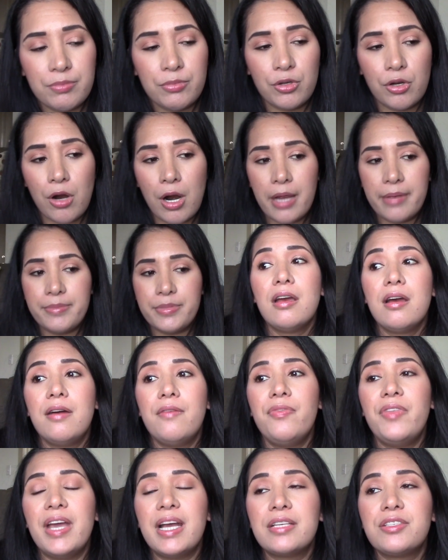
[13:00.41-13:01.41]
crimes.
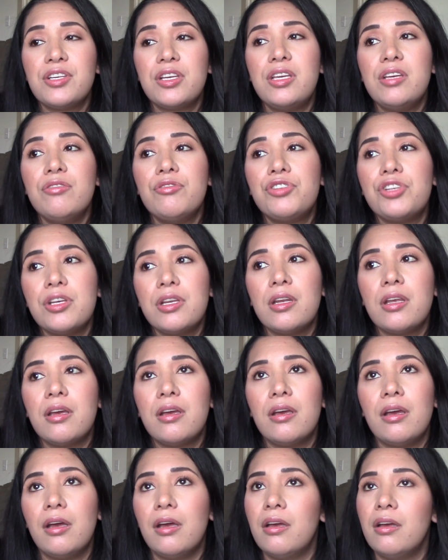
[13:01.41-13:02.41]
The execution,
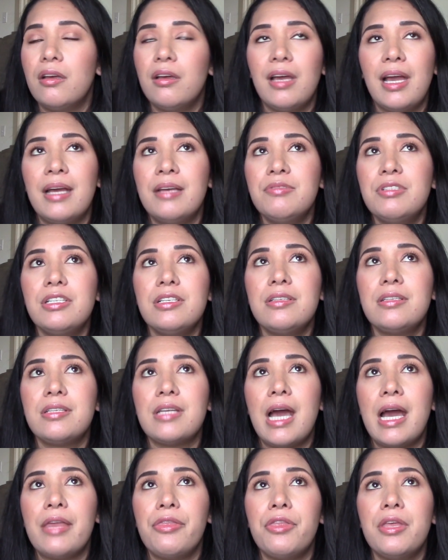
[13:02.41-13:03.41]

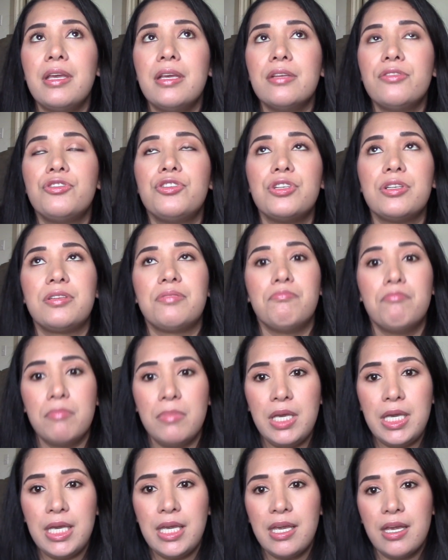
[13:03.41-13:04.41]
I think it's just
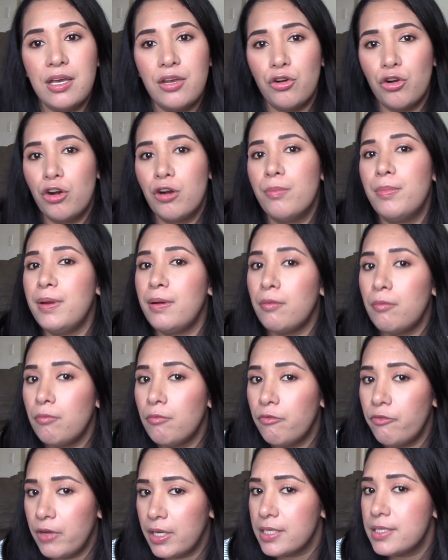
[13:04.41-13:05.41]
me and urban
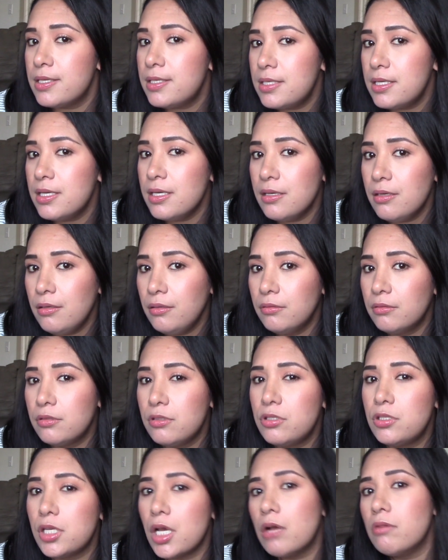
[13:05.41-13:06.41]
fantasy
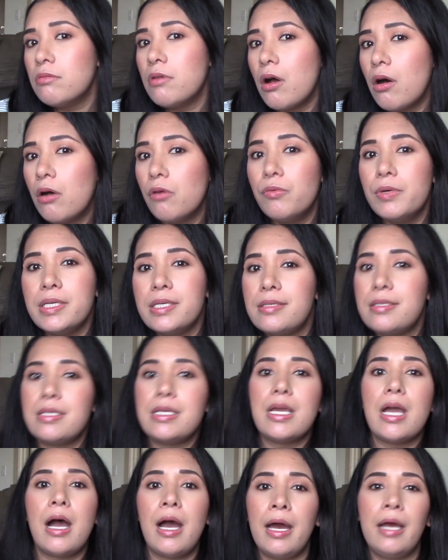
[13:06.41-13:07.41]
don't always
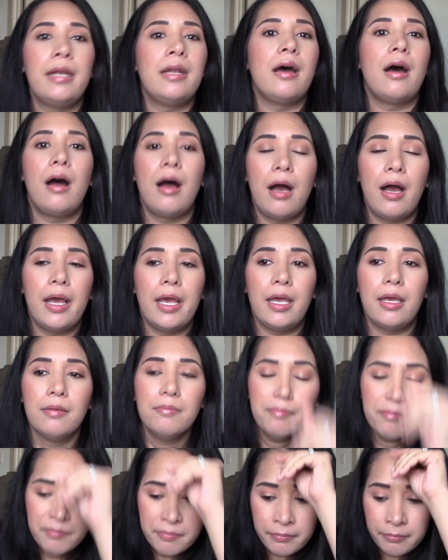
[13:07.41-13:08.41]
see eye to eye.
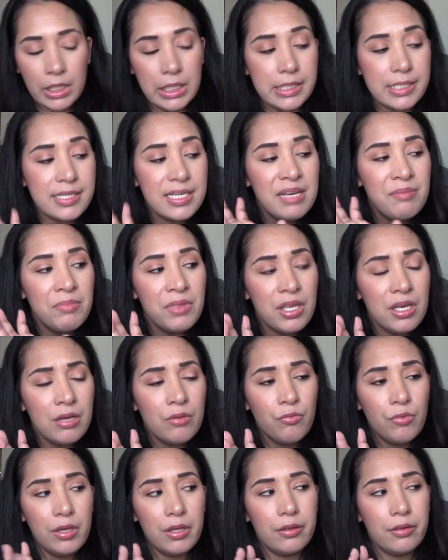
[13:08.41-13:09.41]
Same
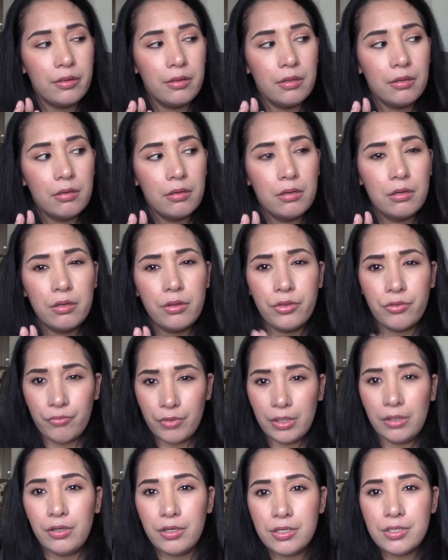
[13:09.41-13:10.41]
thing with
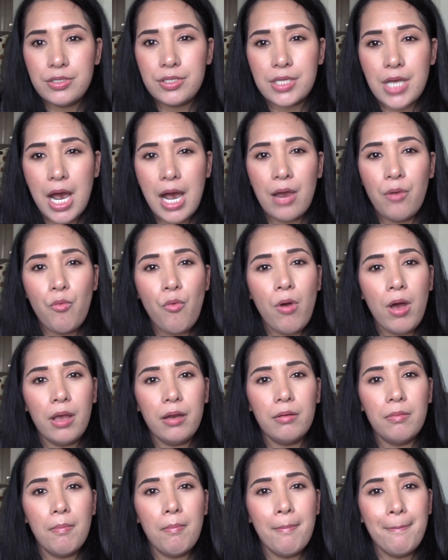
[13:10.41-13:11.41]
thrillers. I want
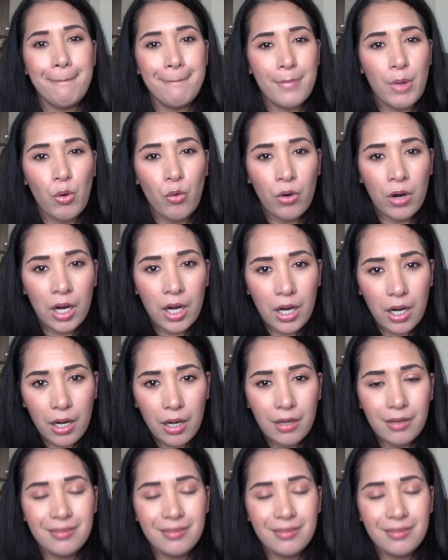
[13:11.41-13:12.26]
more.